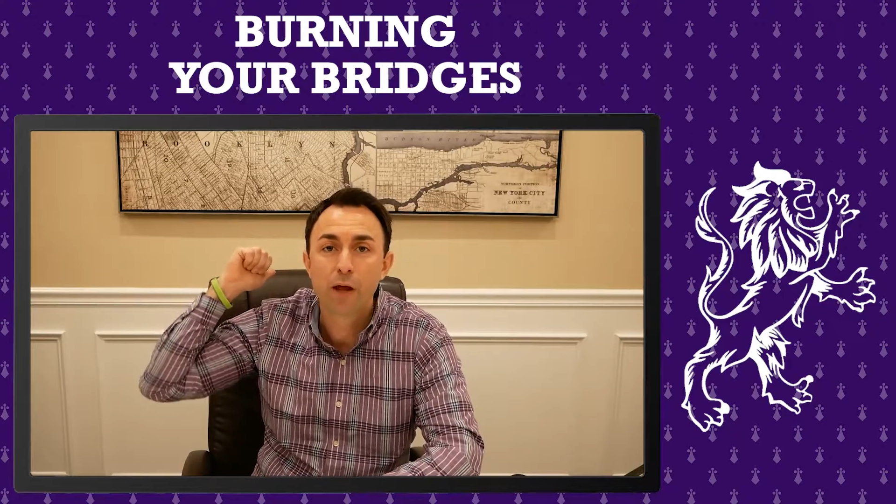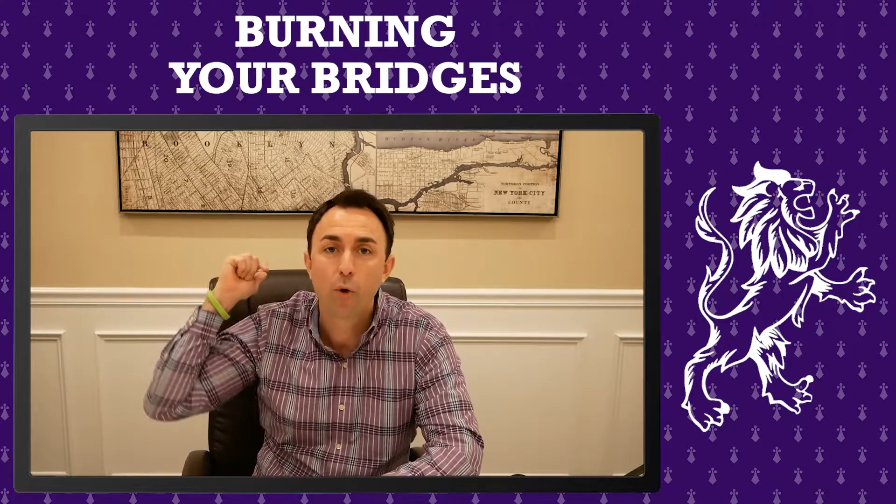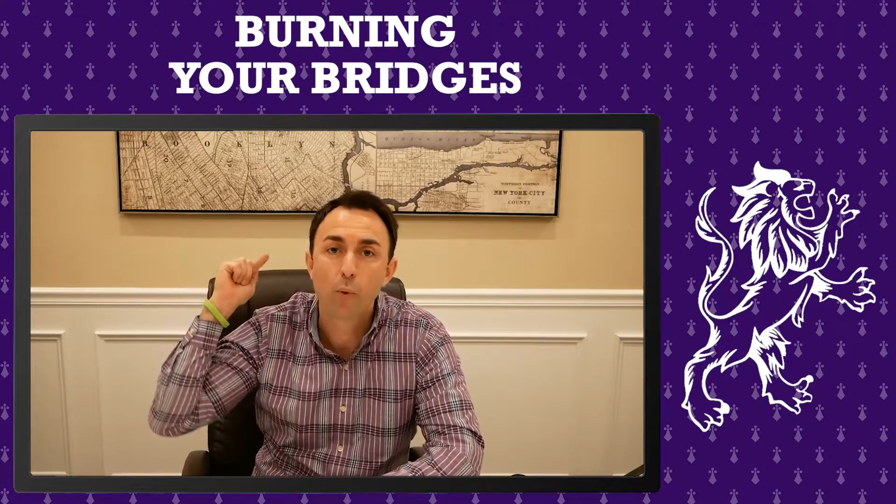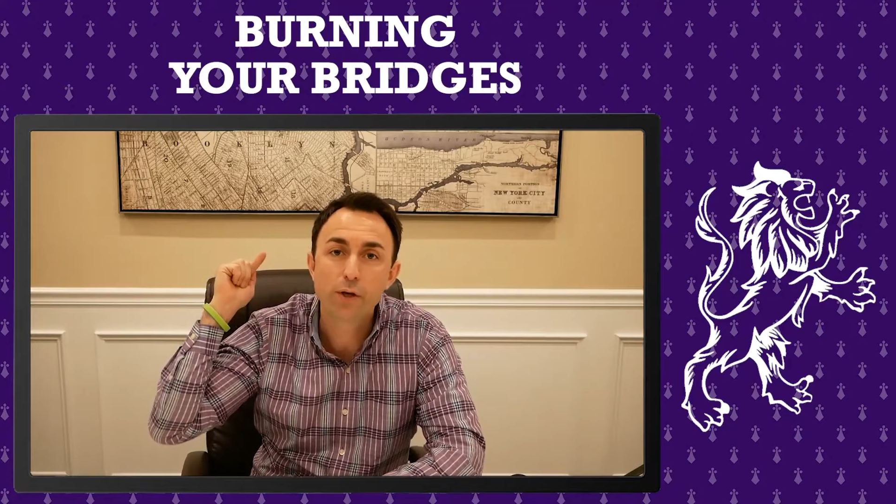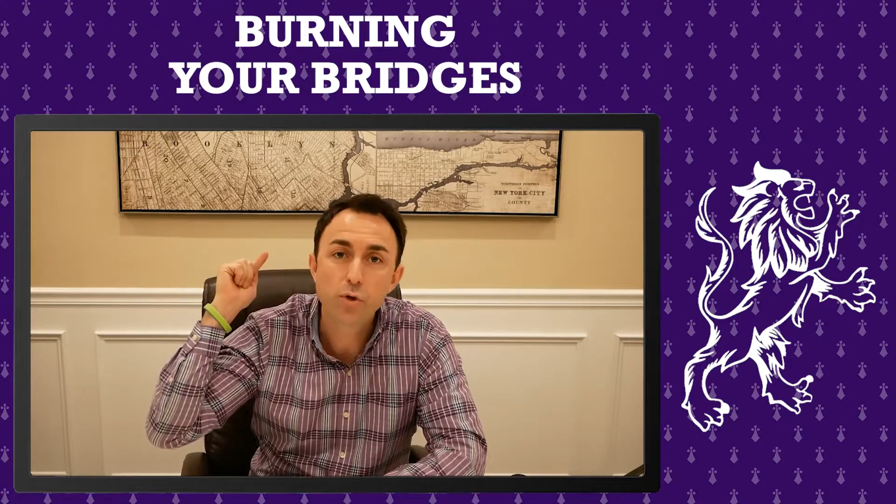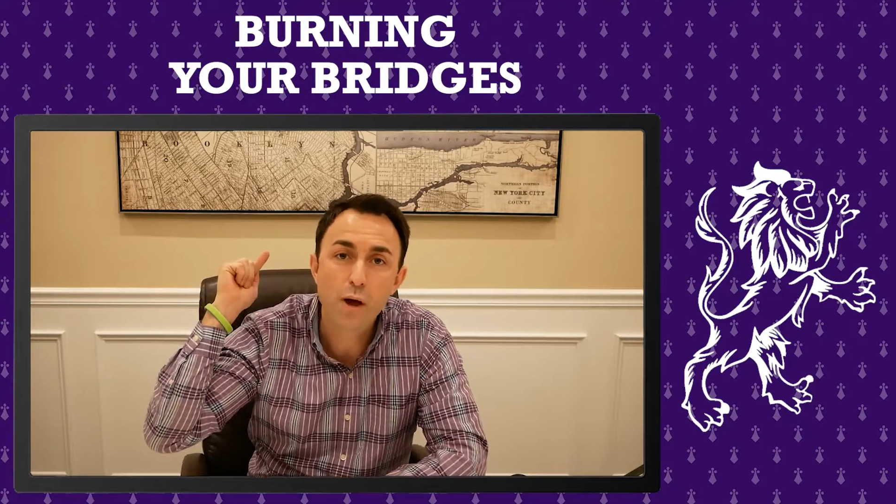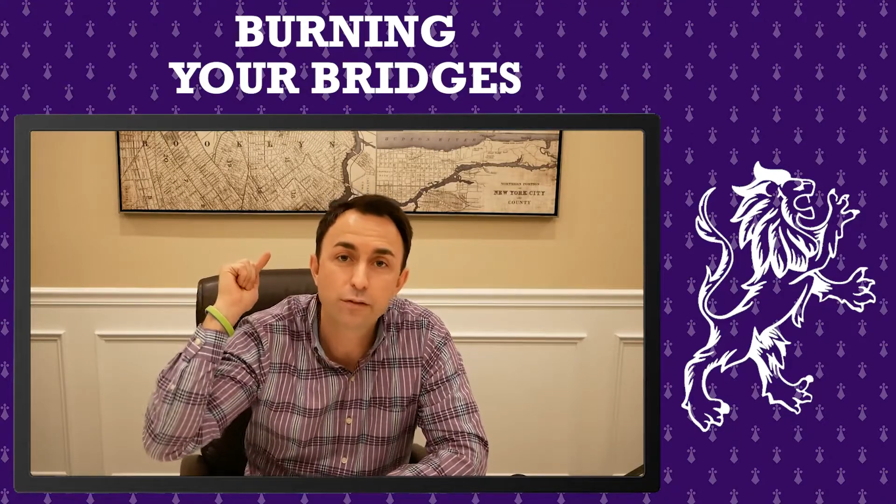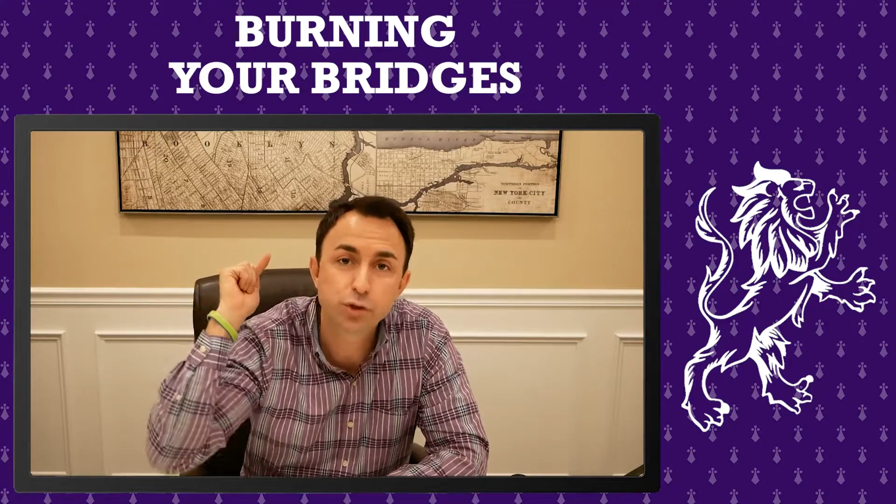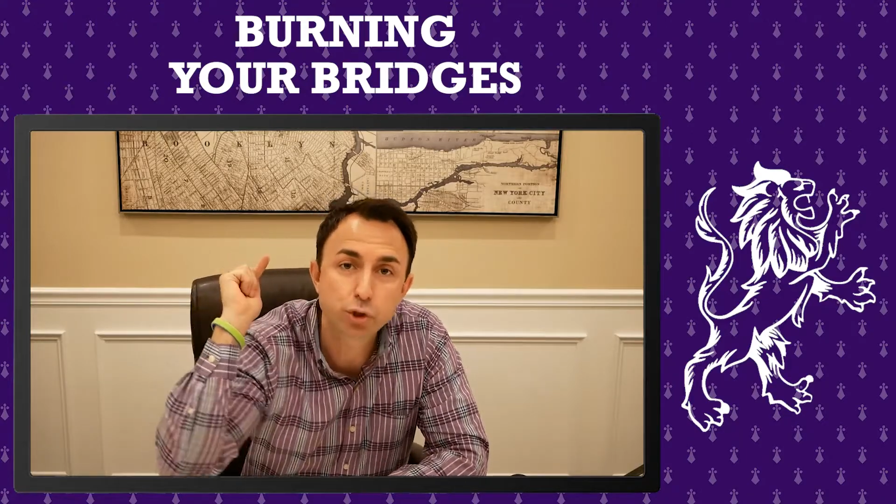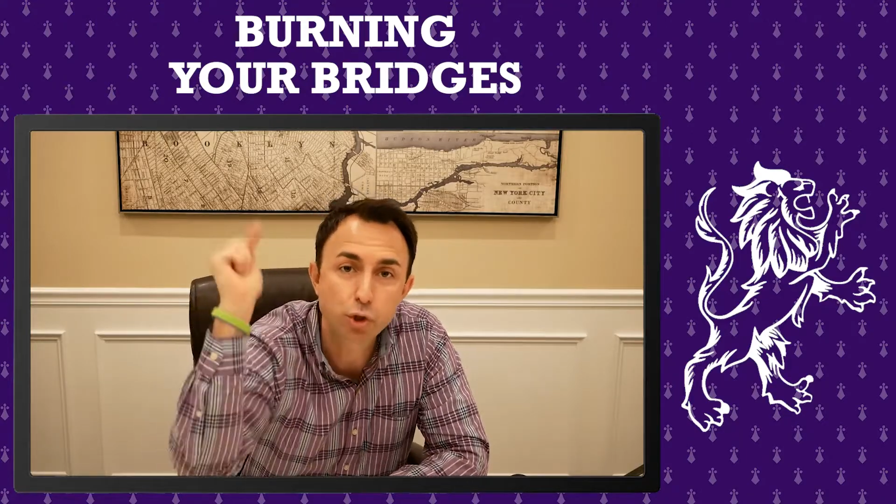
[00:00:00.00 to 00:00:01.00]
when you
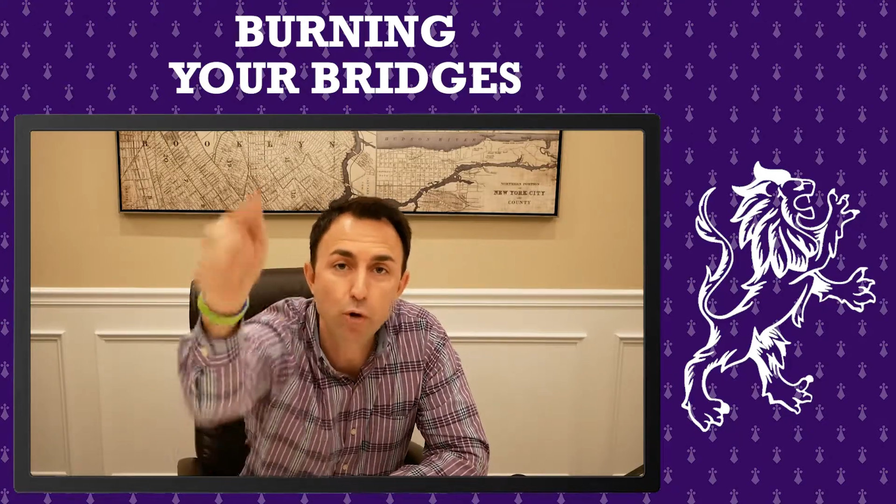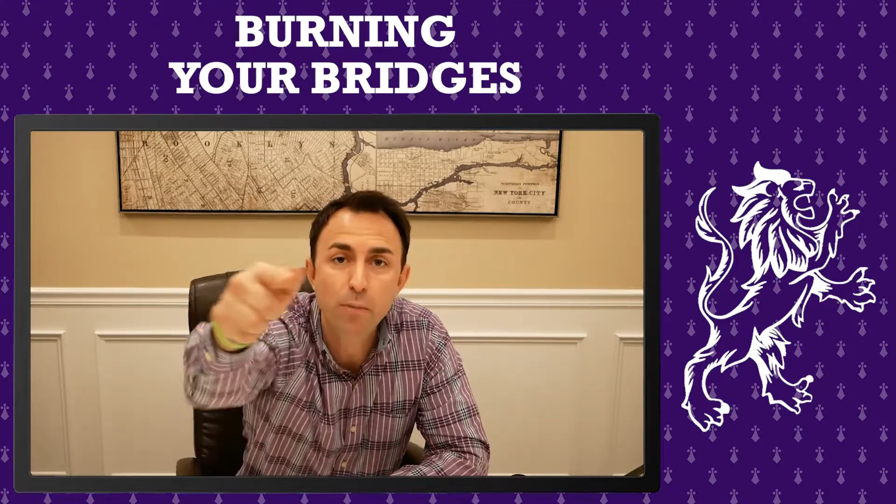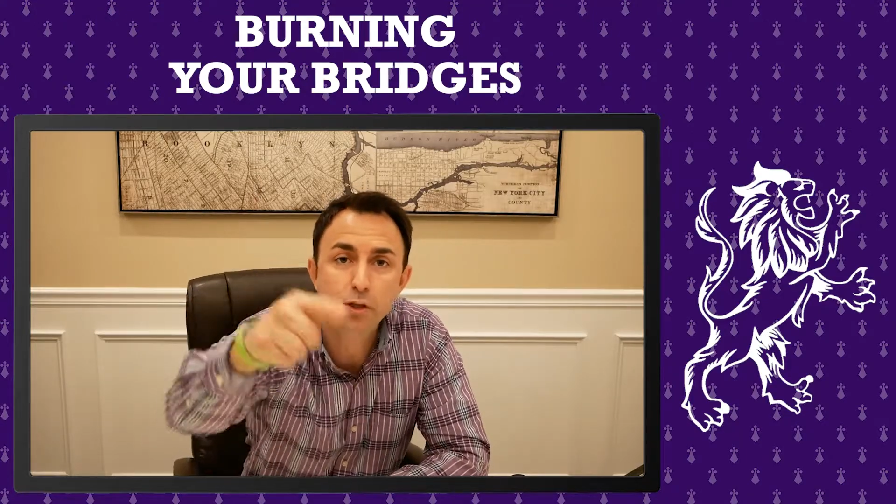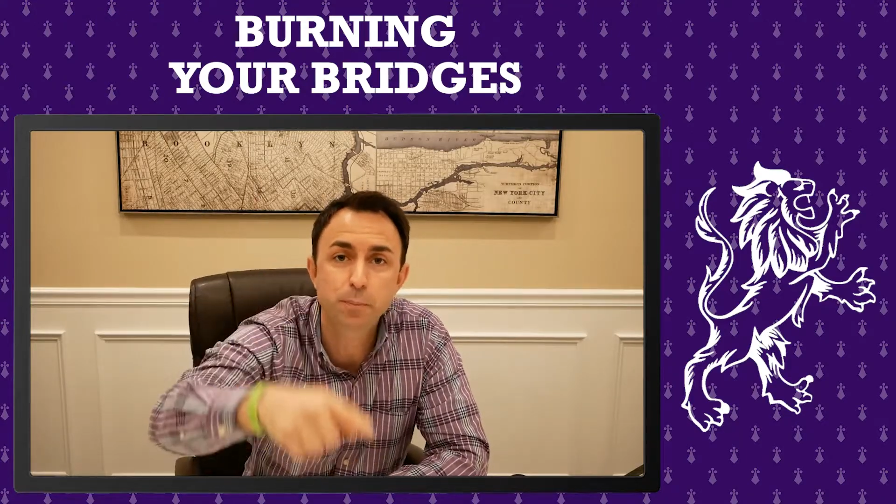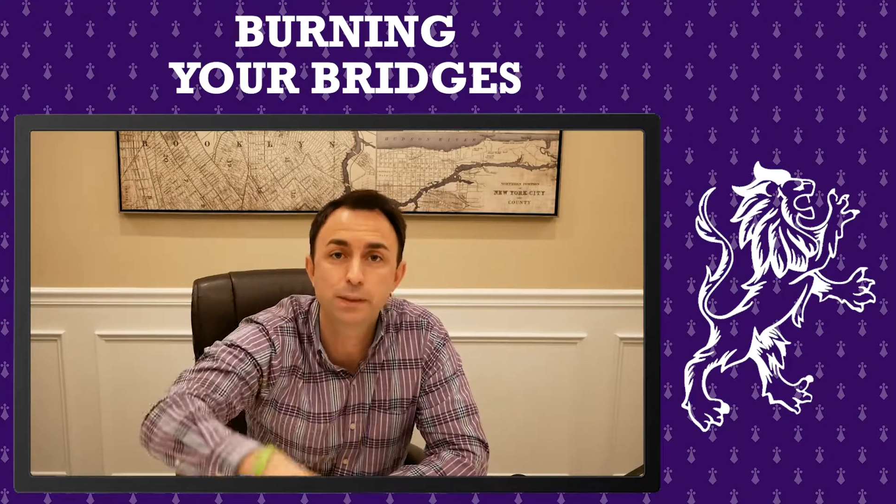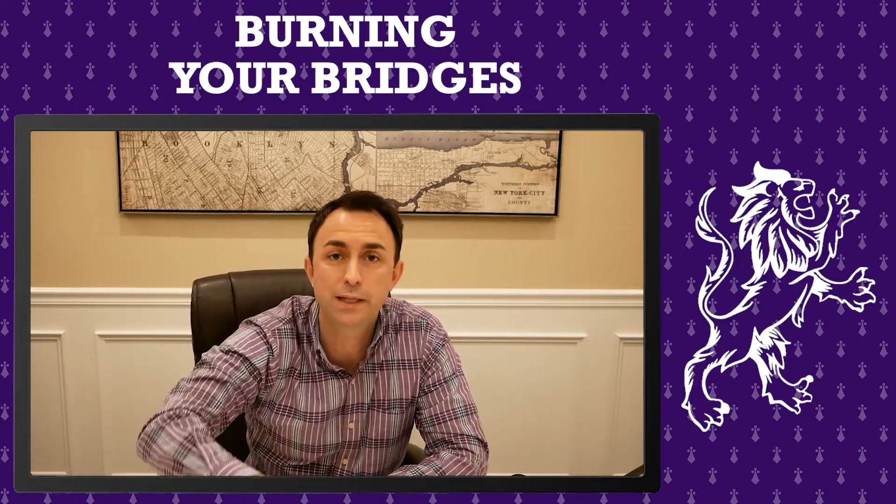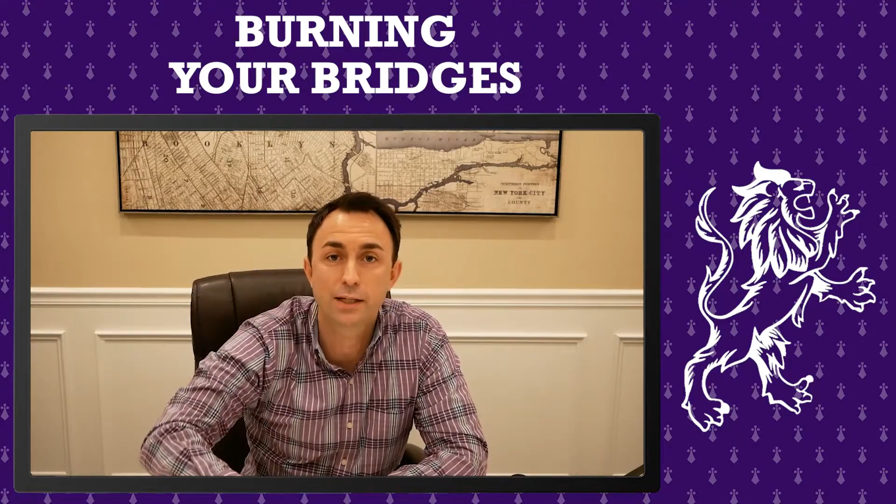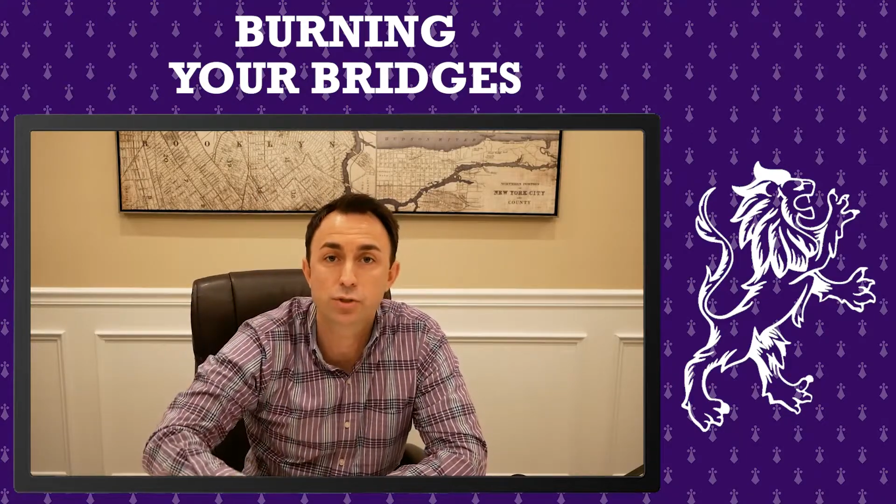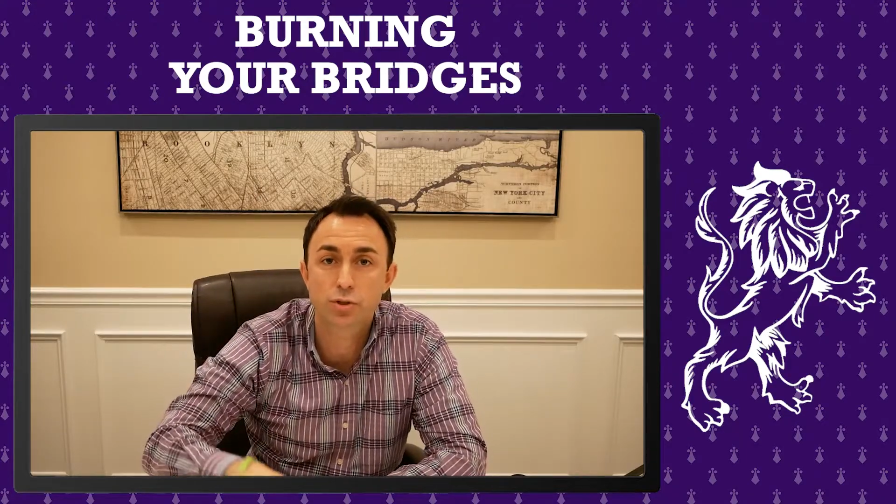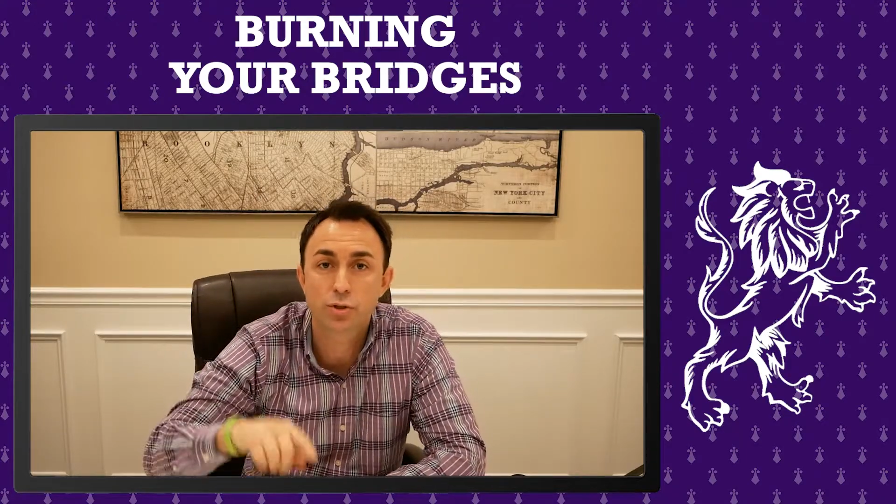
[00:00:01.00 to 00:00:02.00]
have so much
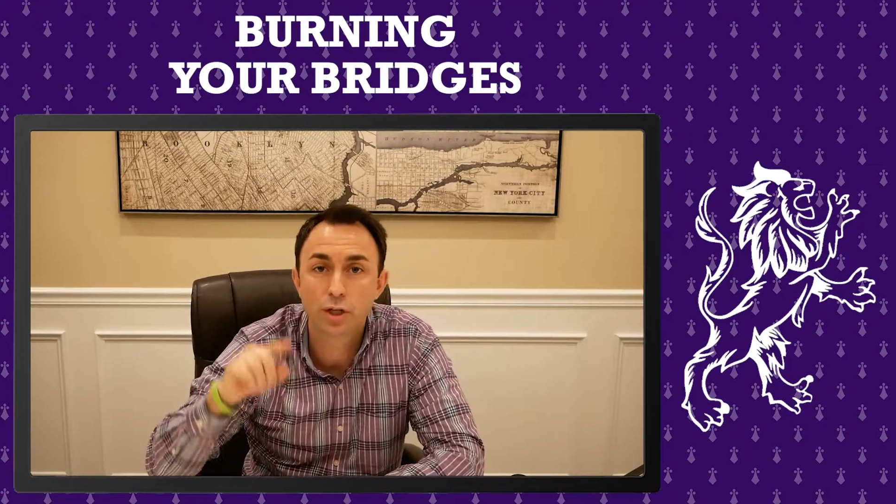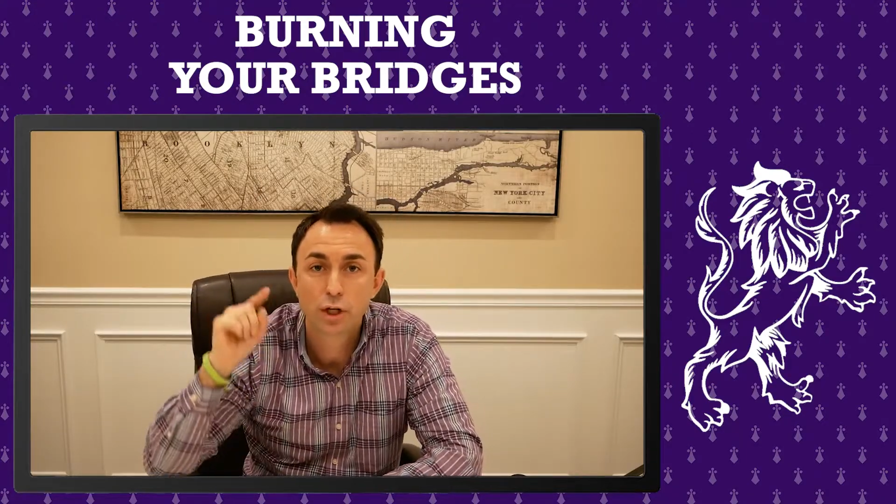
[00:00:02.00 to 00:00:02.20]
potential,